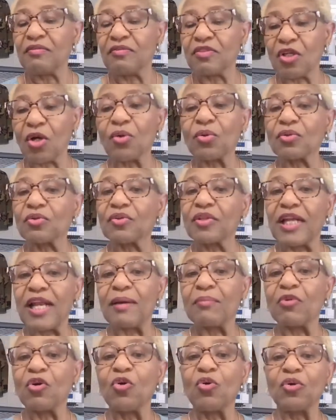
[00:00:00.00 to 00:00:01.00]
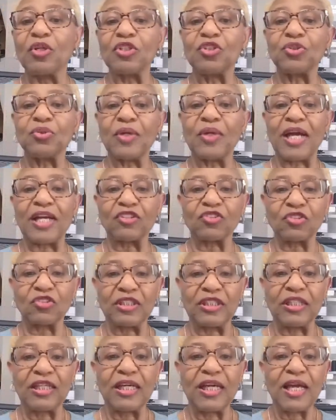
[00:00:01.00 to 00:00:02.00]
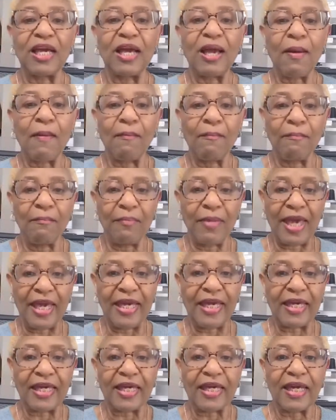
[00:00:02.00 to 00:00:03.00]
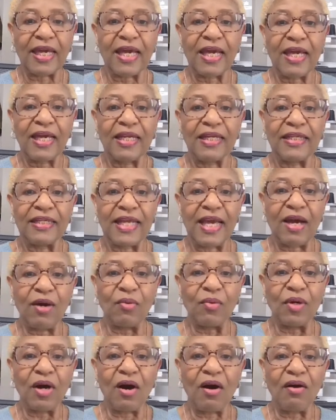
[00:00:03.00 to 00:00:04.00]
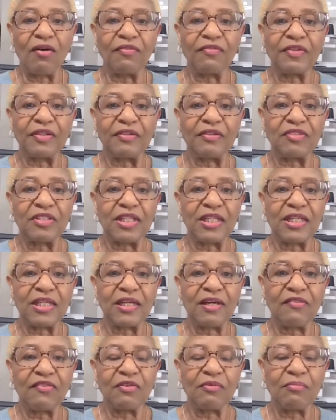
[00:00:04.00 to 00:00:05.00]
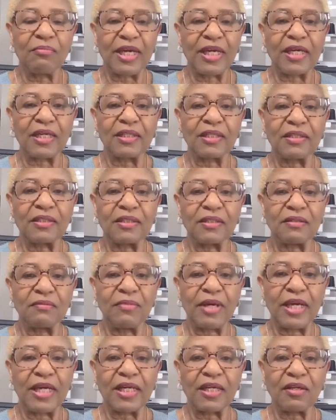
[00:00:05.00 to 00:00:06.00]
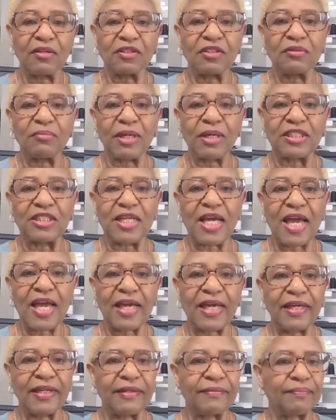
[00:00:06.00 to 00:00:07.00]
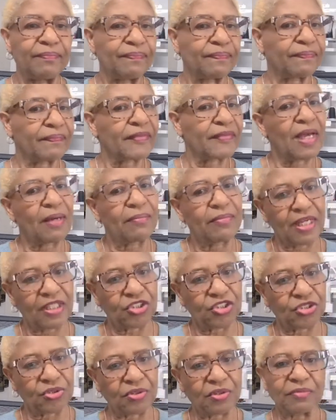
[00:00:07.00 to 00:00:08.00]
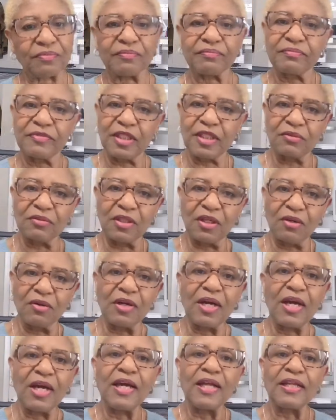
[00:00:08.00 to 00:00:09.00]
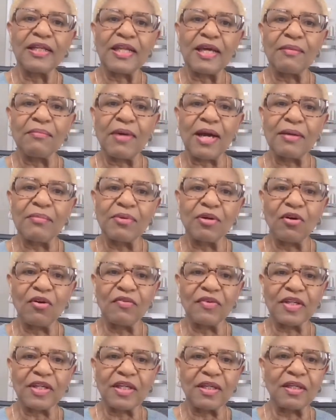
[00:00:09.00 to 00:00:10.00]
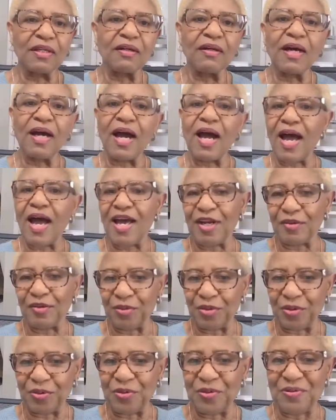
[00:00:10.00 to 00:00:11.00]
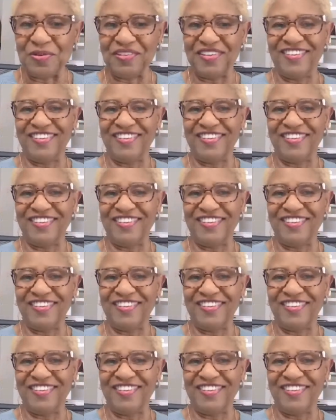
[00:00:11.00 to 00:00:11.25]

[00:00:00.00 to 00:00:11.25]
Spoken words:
total that I'm going to actually make. Now, will all 15 of them make it onto my jacket? I'm not sure. Don't know. That might be overkill. I don't know.